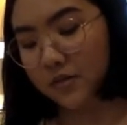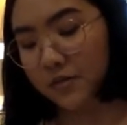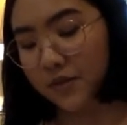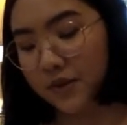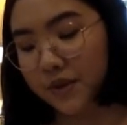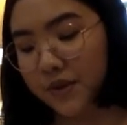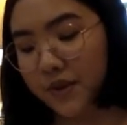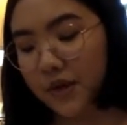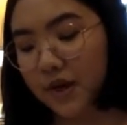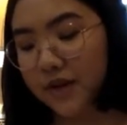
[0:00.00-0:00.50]

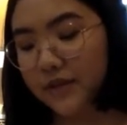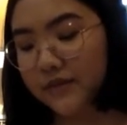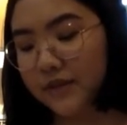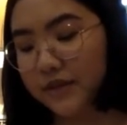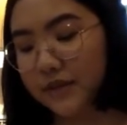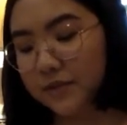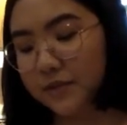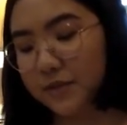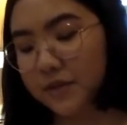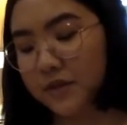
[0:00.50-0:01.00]
But the
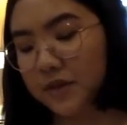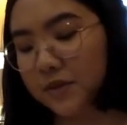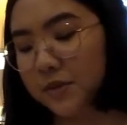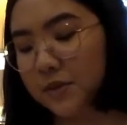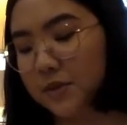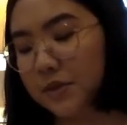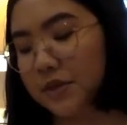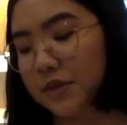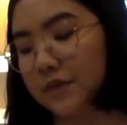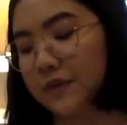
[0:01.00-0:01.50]
harvest was
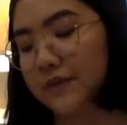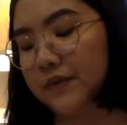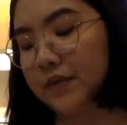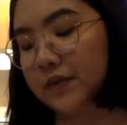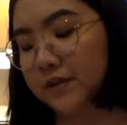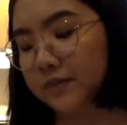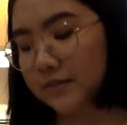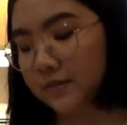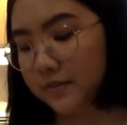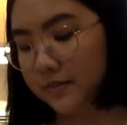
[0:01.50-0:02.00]
almost
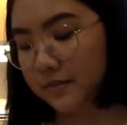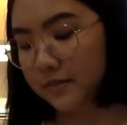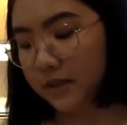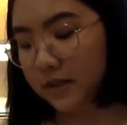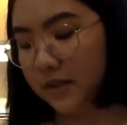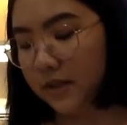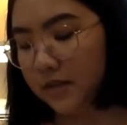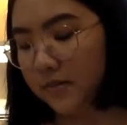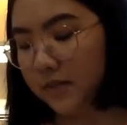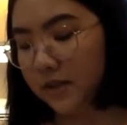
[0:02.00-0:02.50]
over,
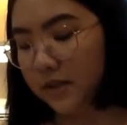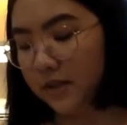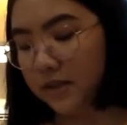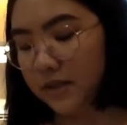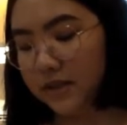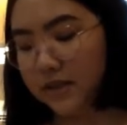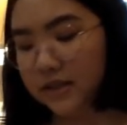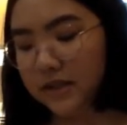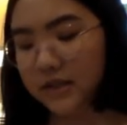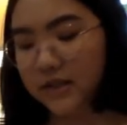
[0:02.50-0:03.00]
and Amelia
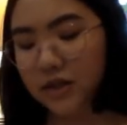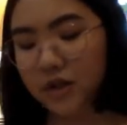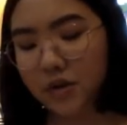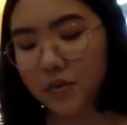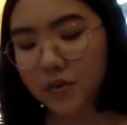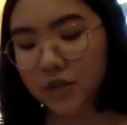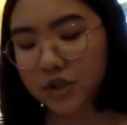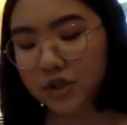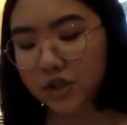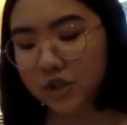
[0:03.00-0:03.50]
didn't know
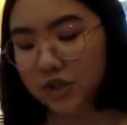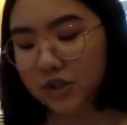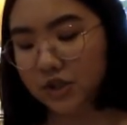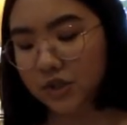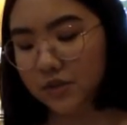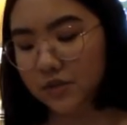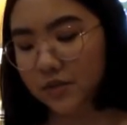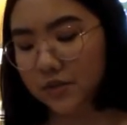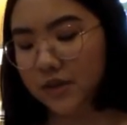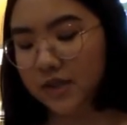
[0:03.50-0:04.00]
what she'd
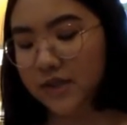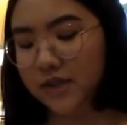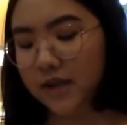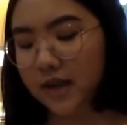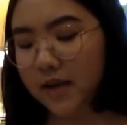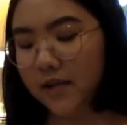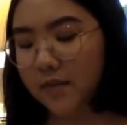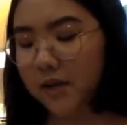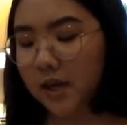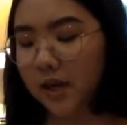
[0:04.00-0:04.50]
do when the
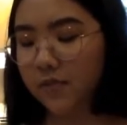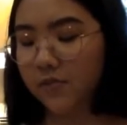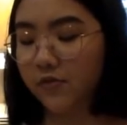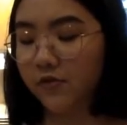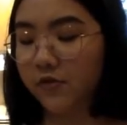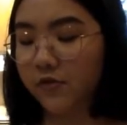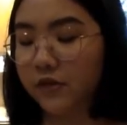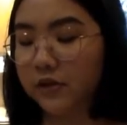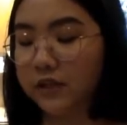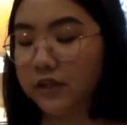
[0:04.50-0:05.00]
time came
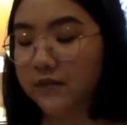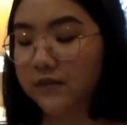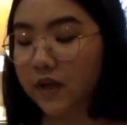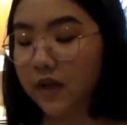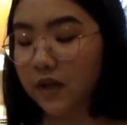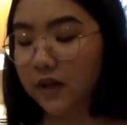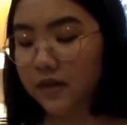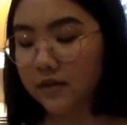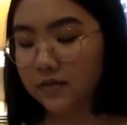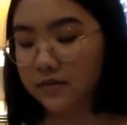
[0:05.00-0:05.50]
for
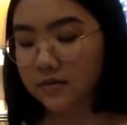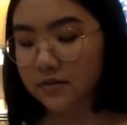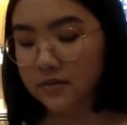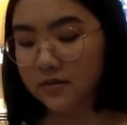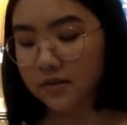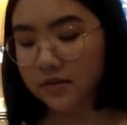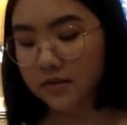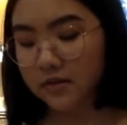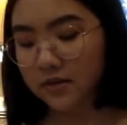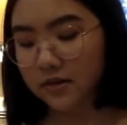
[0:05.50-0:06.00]
leaving.
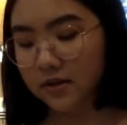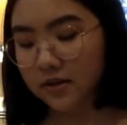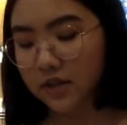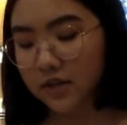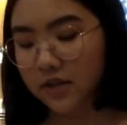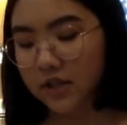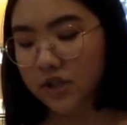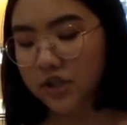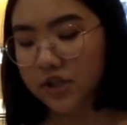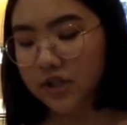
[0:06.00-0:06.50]

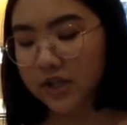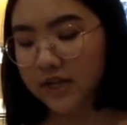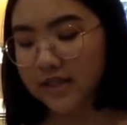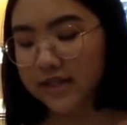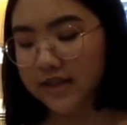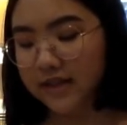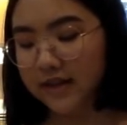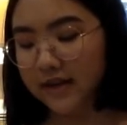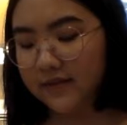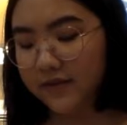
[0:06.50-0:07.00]
She'd
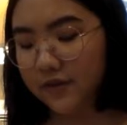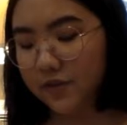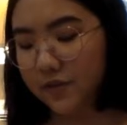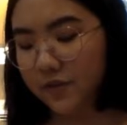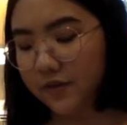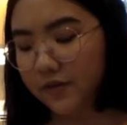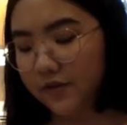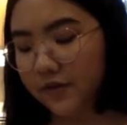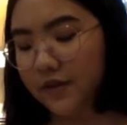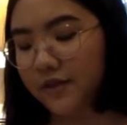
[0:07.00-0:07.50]
asked
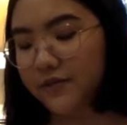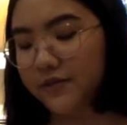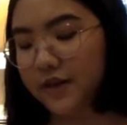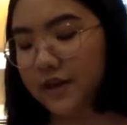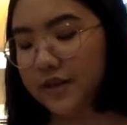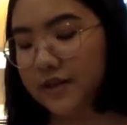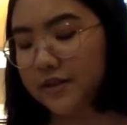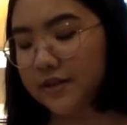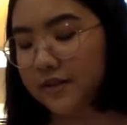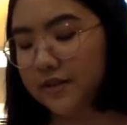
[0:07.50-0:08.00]
everyone for
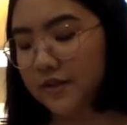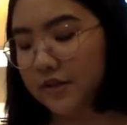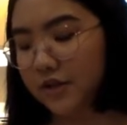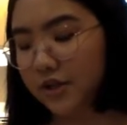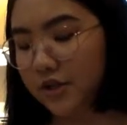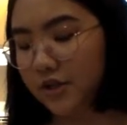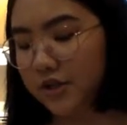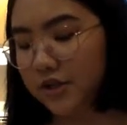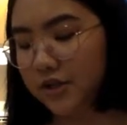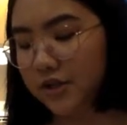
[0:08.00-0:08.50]
advice,
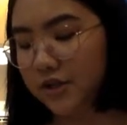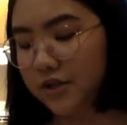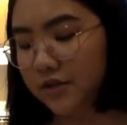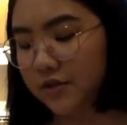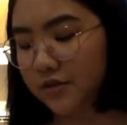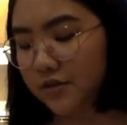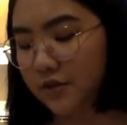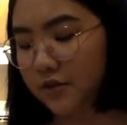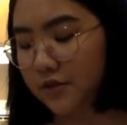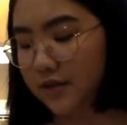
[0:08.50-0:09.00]
her sister
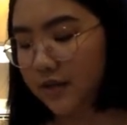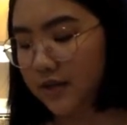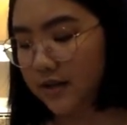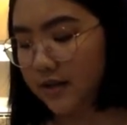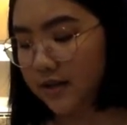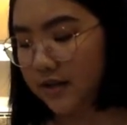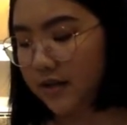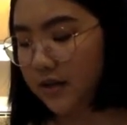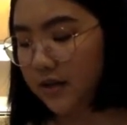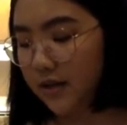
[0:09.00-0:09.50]
Rosa,
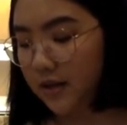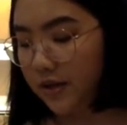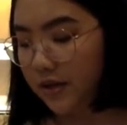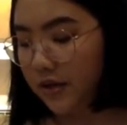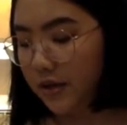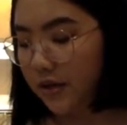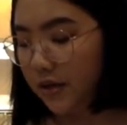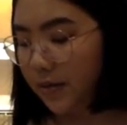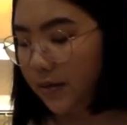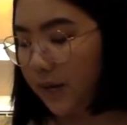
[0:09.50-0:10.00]

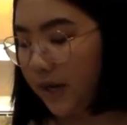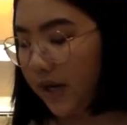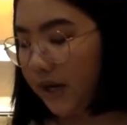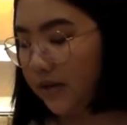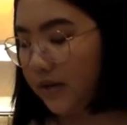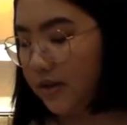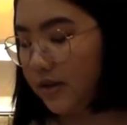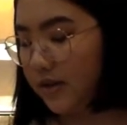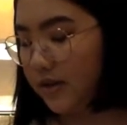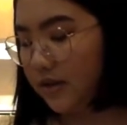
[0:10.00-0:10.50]
her
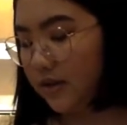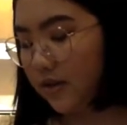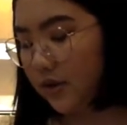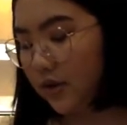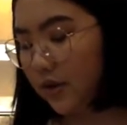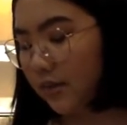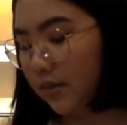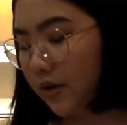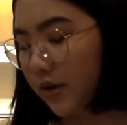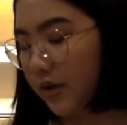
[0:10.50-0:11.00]
parents,
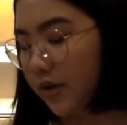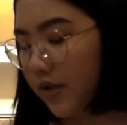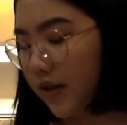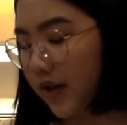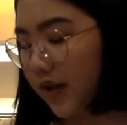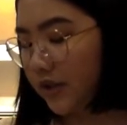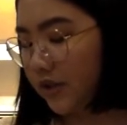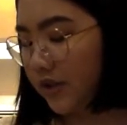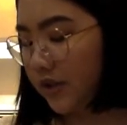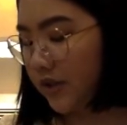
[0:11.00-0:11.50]
her brother
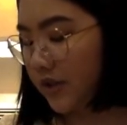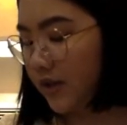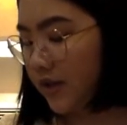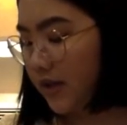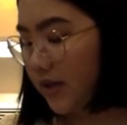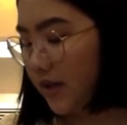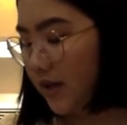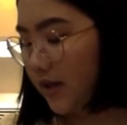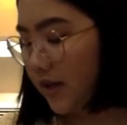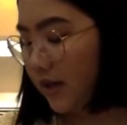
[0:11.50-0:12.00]
Hector,
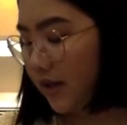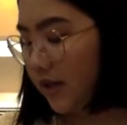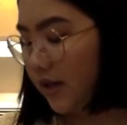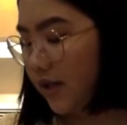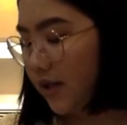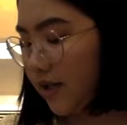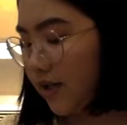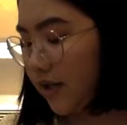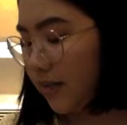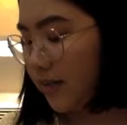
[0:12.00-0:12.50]
her
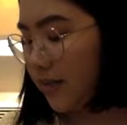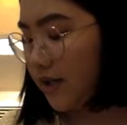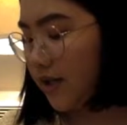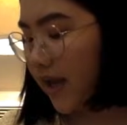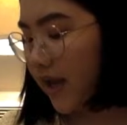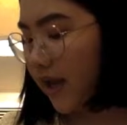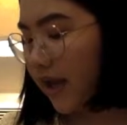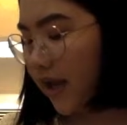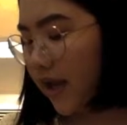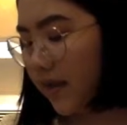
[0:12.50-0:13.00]
neighbors
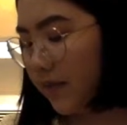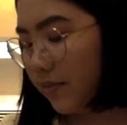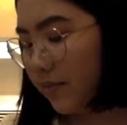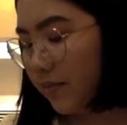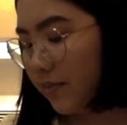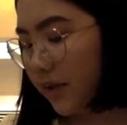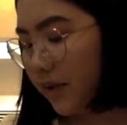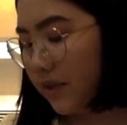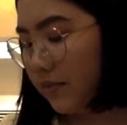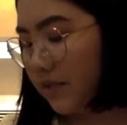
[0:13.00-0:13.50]
at camp,
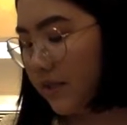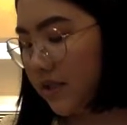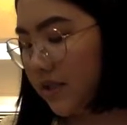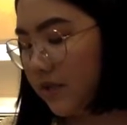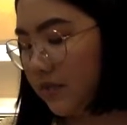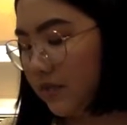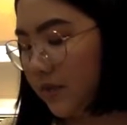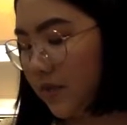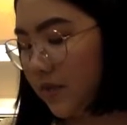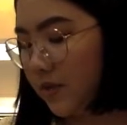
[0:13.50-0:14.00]
and
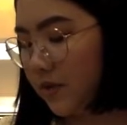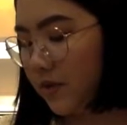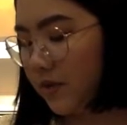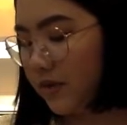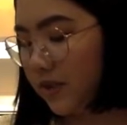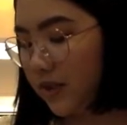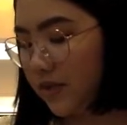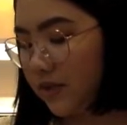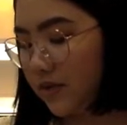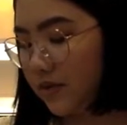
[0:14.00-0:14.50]
Mrs. Ramos
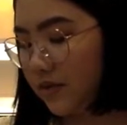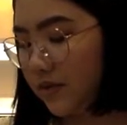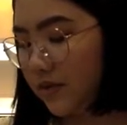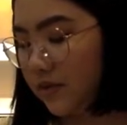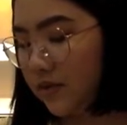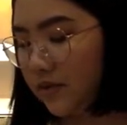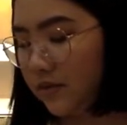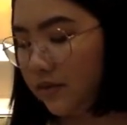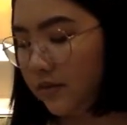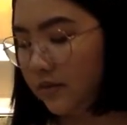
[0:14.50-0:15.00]
at
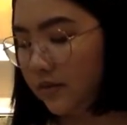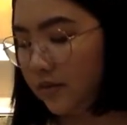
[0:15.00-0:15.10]
school.